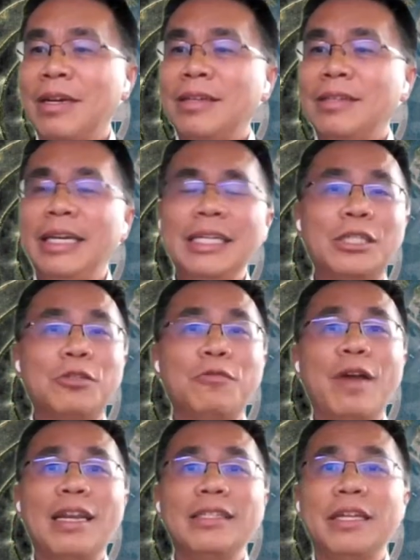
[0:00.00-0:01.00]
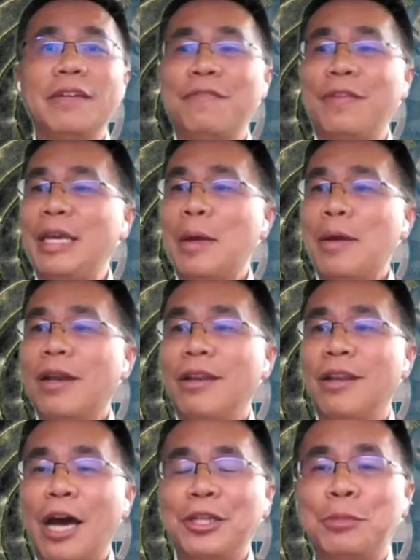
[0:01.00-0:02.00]
This relatively
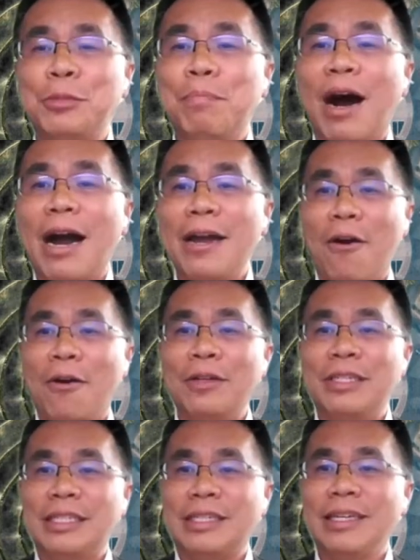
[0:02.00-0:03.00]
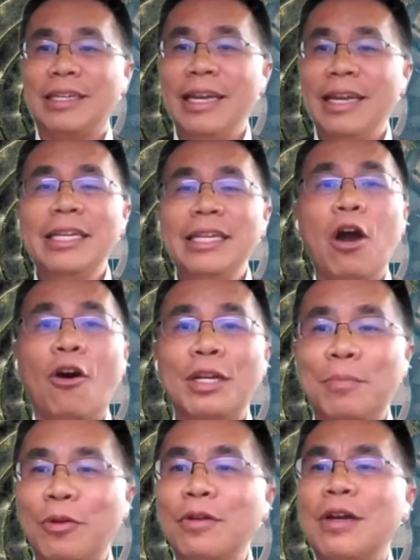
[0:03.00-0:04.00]
large buy orders in the order
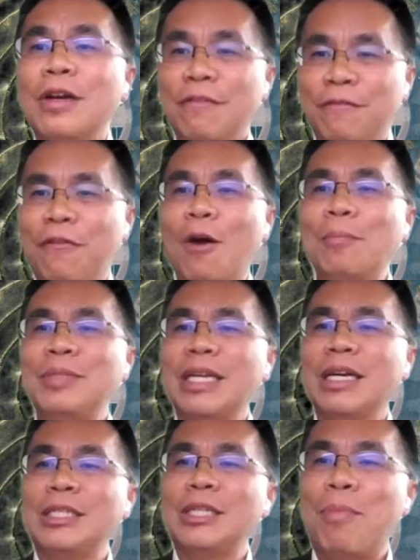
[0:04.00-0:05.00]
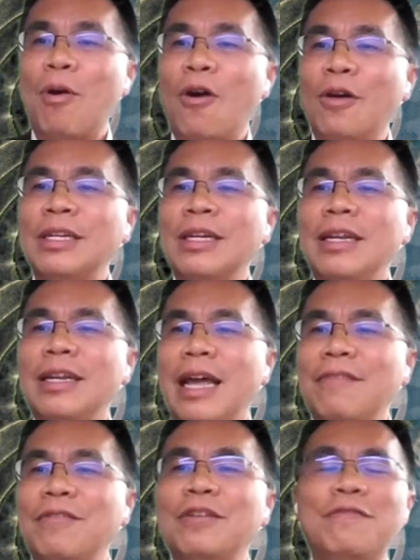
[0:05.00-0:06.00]
book forms a support
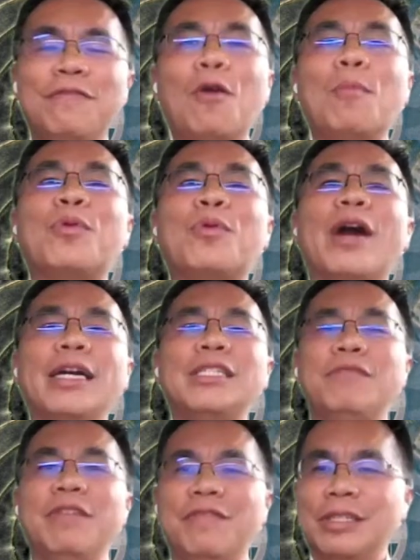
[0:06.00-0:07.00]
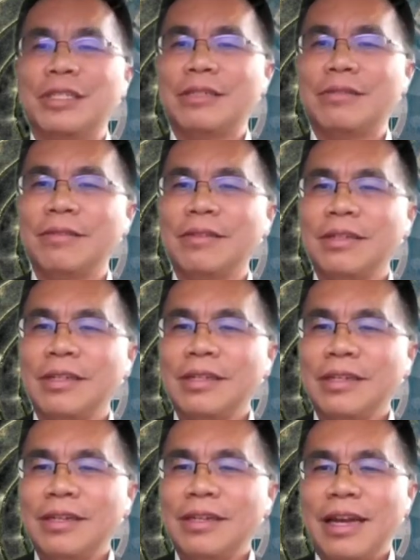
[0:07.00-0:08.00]
level for price reversal.
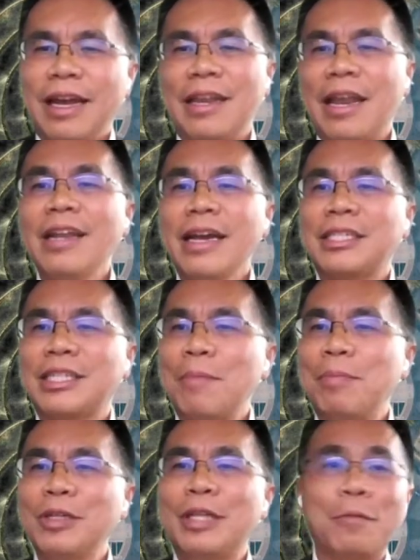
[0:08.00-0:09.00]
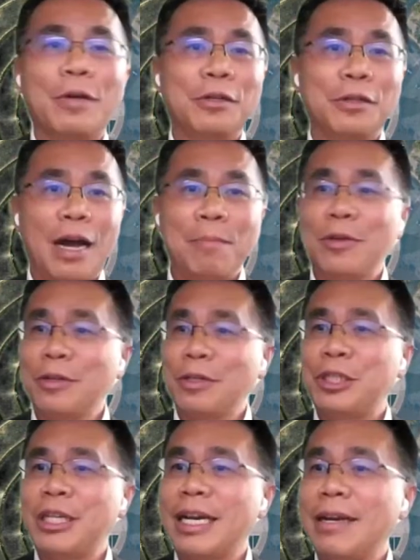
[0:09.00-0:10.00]
Another example that I'm gonna
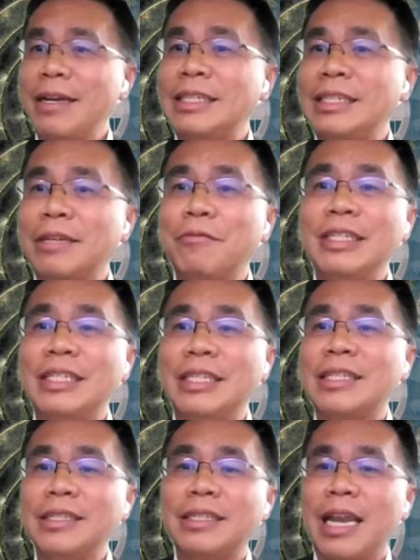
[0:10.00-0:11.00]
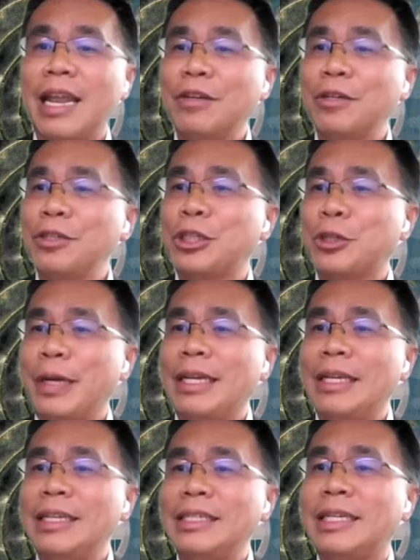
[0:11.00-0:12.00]
share is the resistance level,
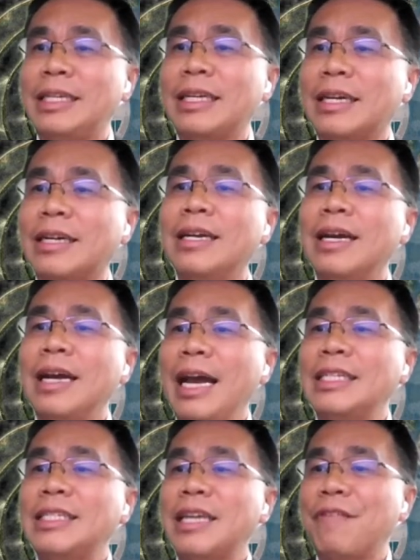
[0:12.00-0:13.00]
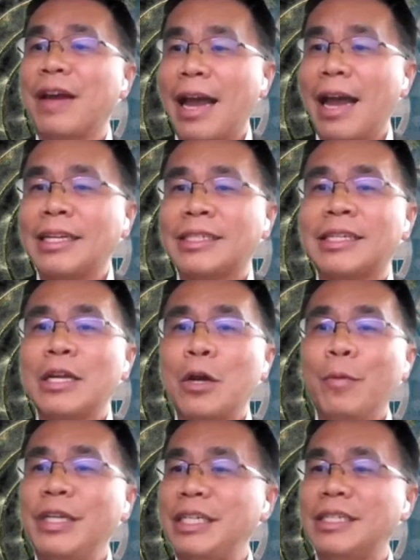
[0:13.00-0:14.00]
showing this ticker SFX,
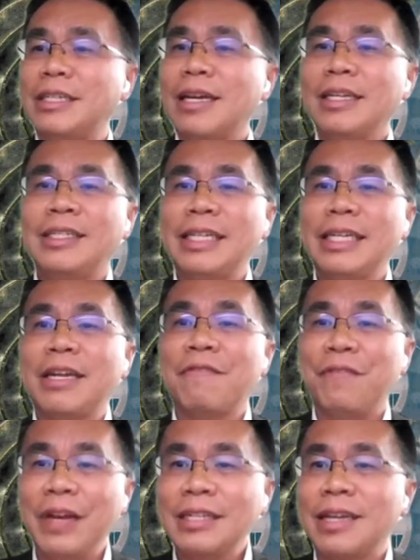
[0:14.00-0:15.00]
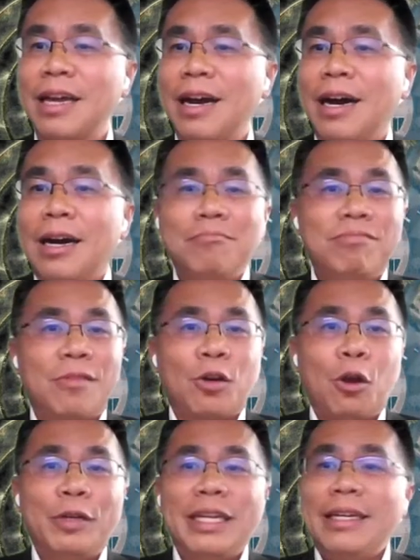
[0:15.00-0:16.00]
which is Stick Fix, a
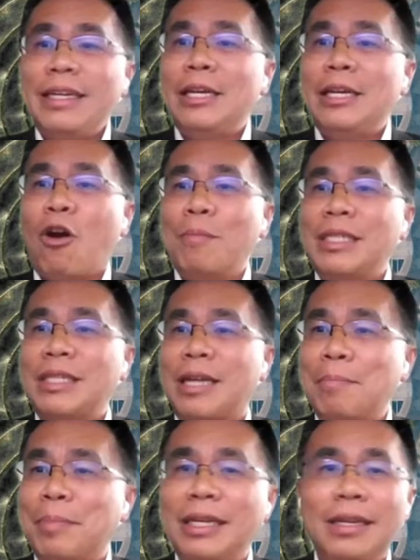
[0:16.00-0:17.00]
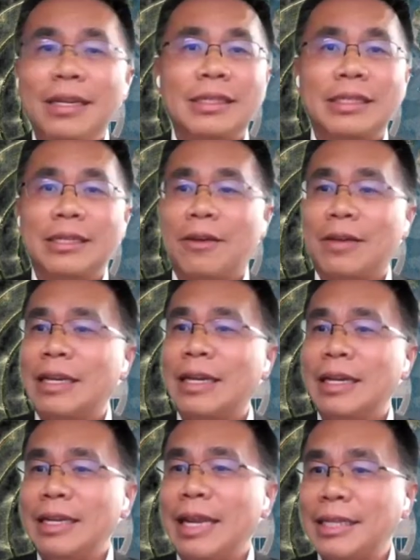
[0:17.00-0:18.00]
clothing e-commerce company listed on
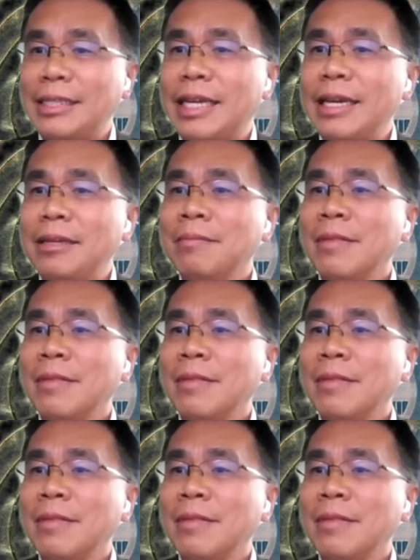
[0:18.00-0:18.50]
Nasdaq.